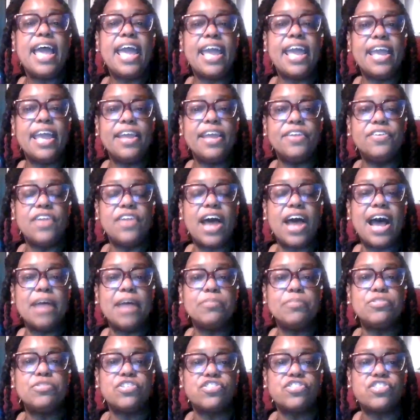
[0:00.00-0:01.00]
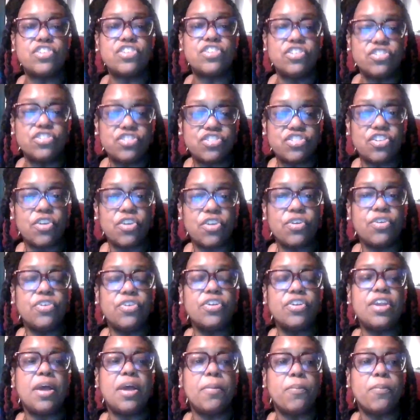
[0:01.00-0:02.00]
And I'm just
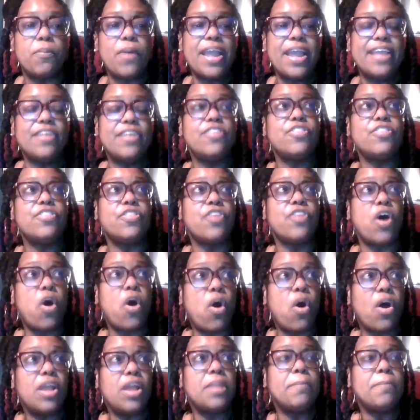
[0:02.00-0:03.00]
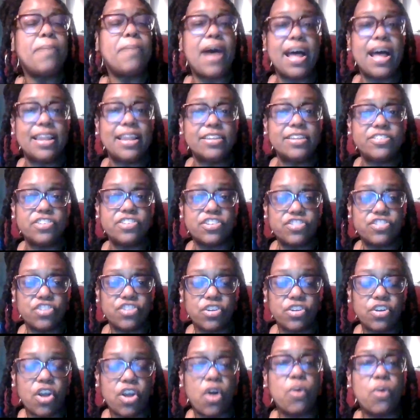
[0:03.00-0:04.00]
concerned of the way the Harlem politics
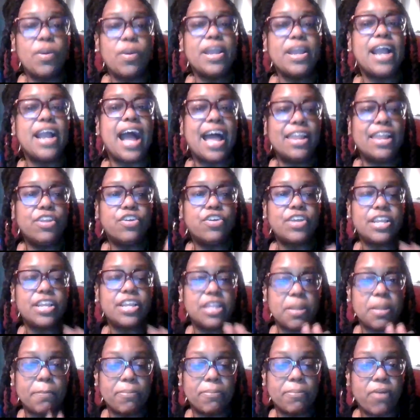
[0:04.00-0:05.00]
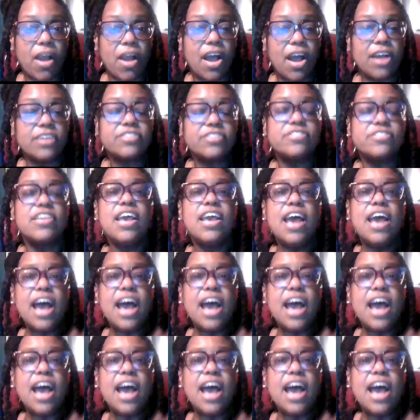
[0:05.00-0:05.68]
are going. I look at the Bronx.